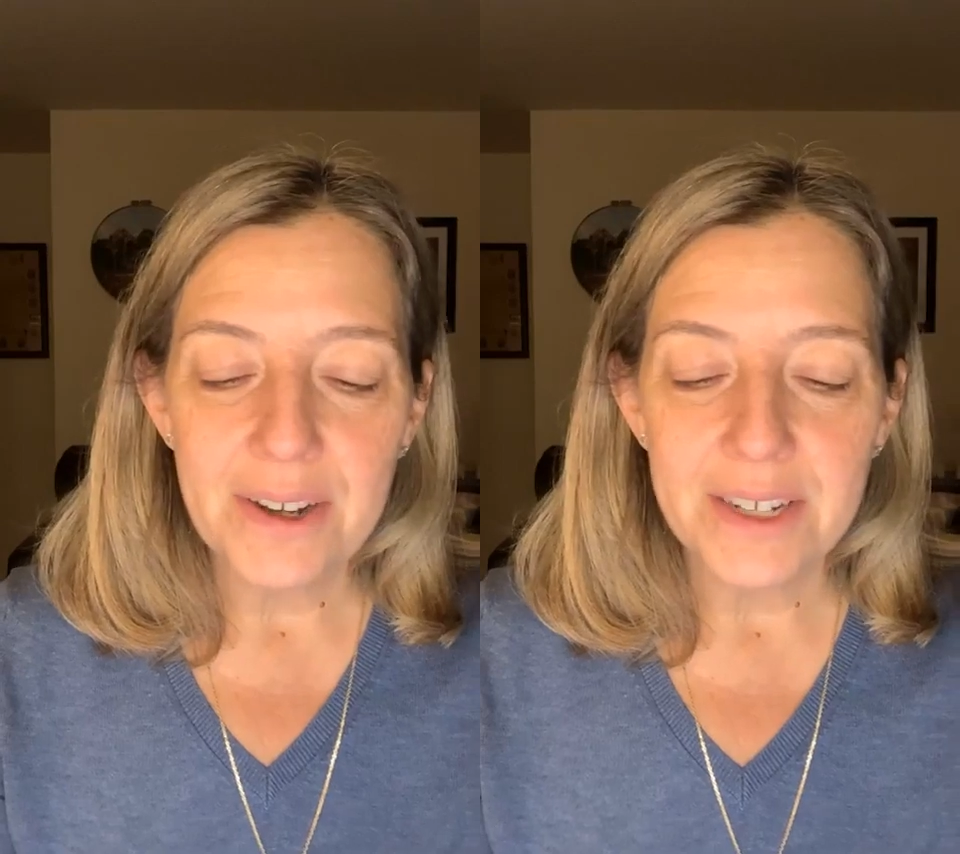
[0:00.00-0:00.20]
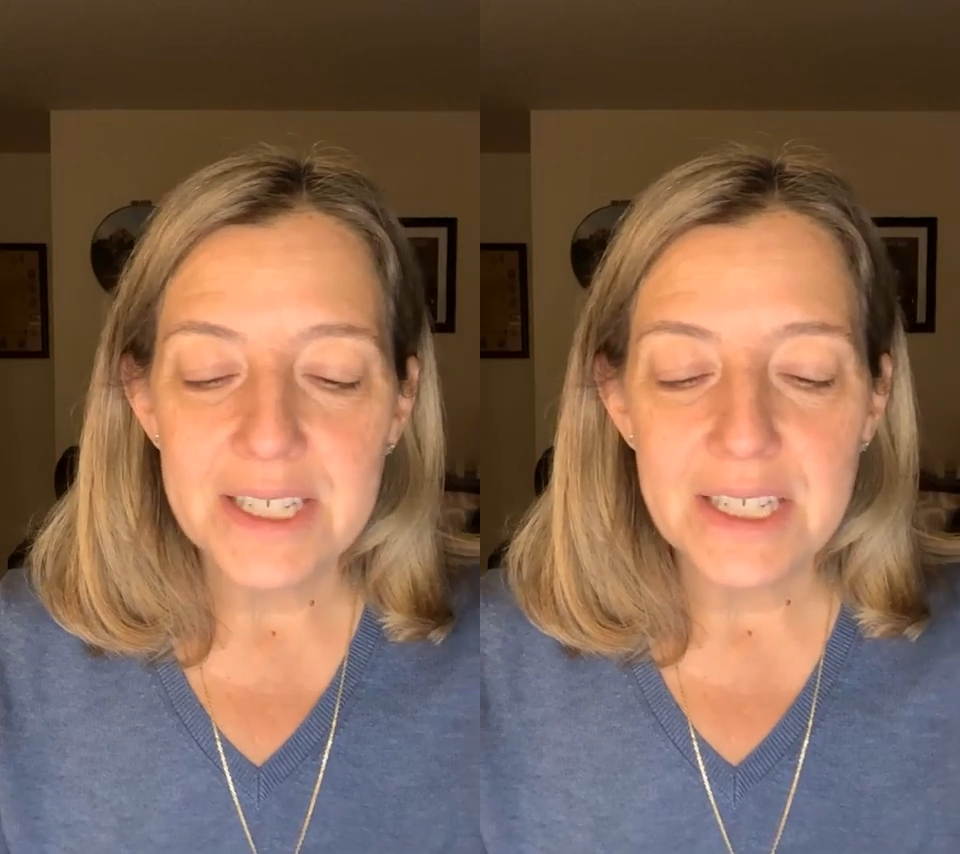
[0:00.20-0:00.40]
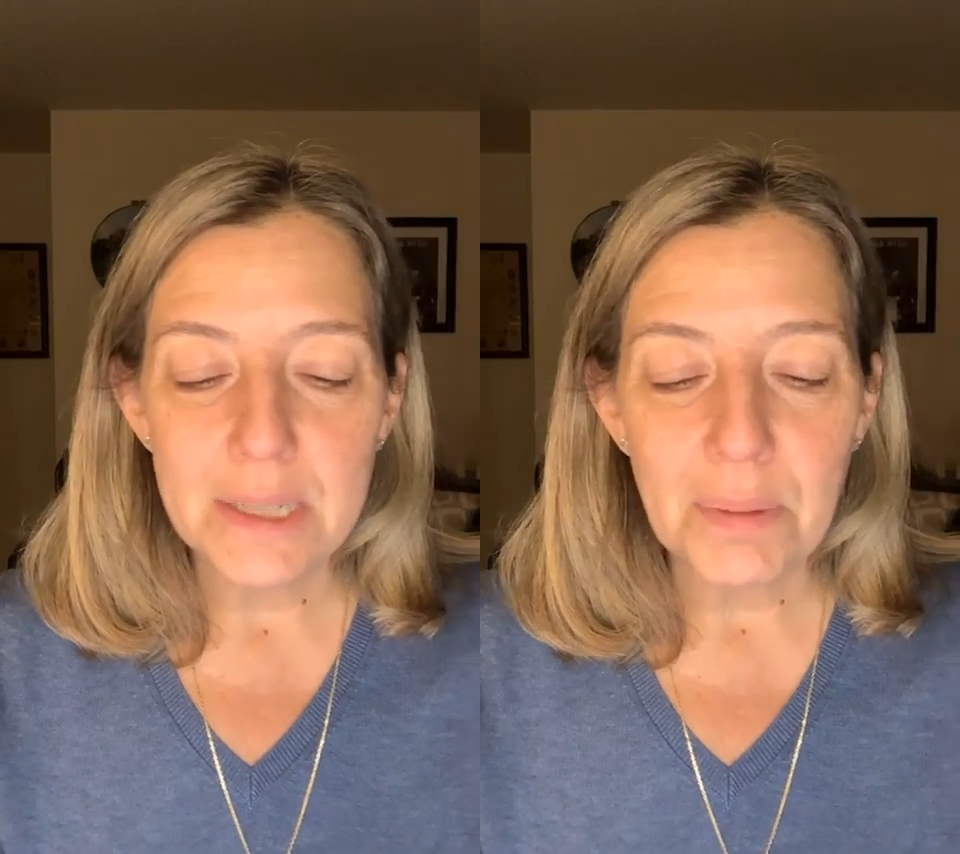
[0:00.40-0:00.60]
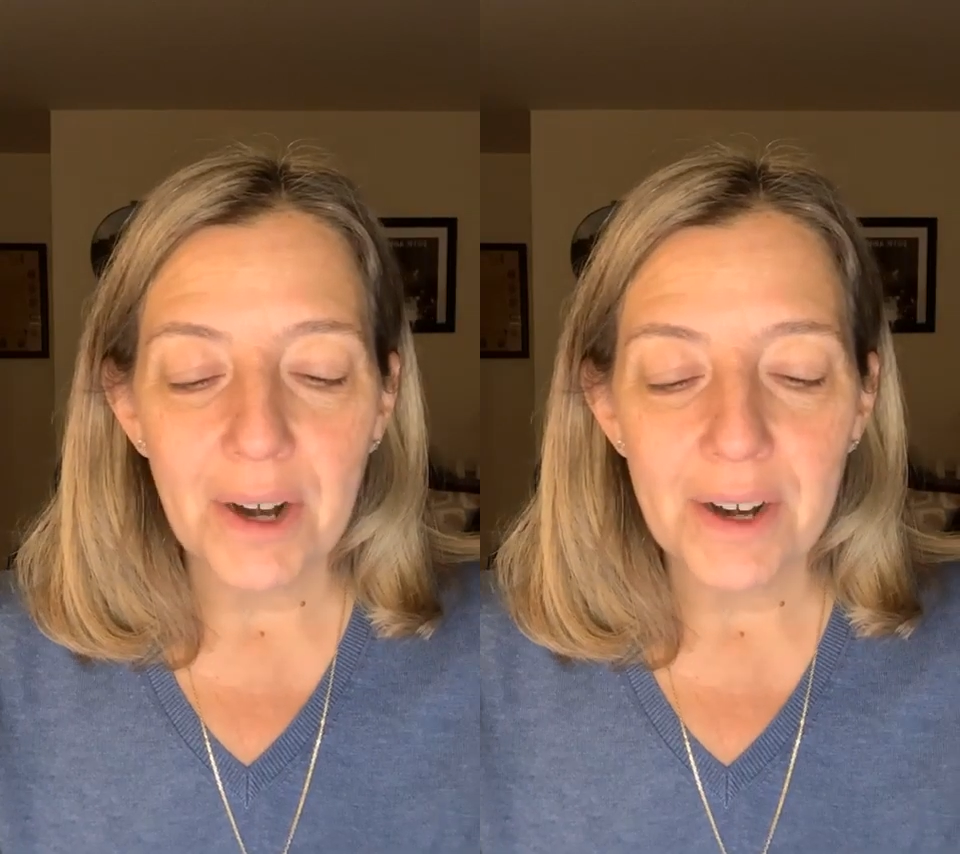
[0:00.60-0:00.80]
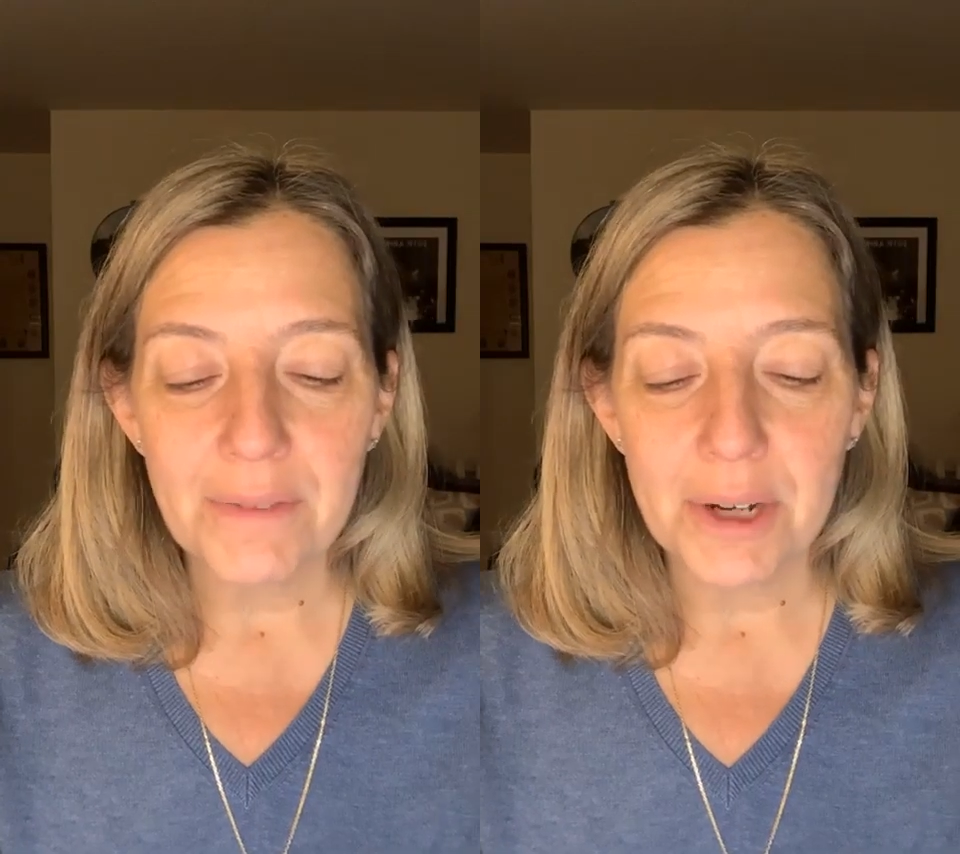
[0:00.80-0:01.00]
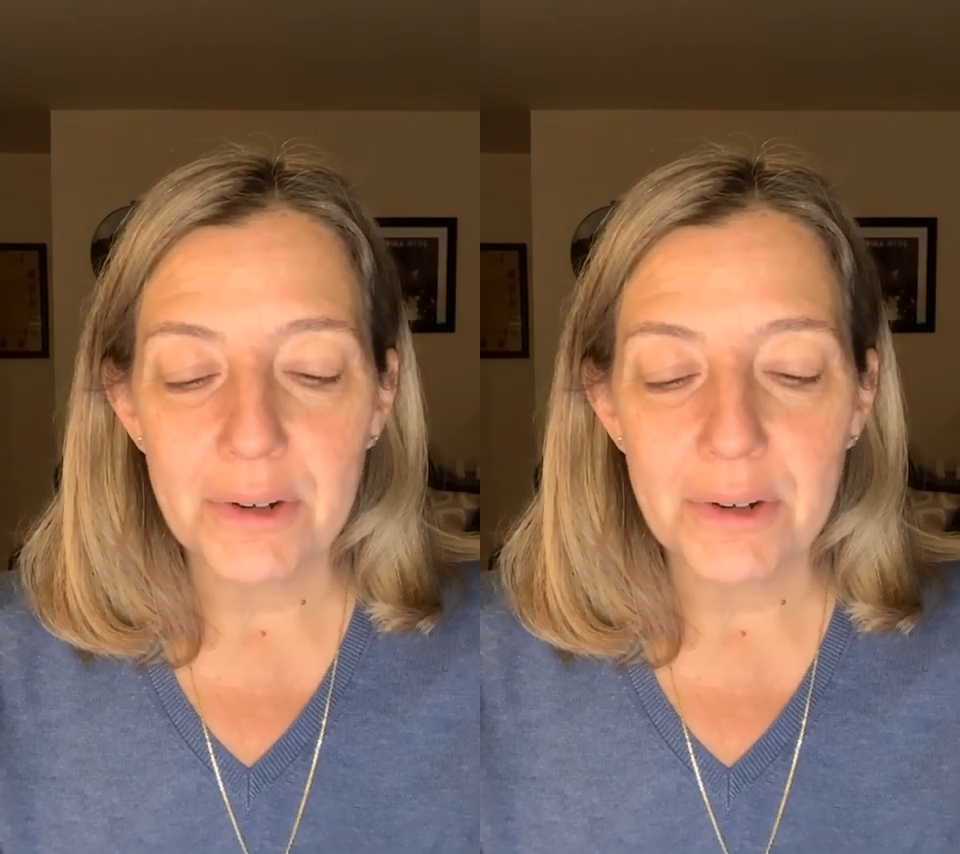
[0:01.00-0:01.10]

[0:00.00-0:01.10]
because this part of the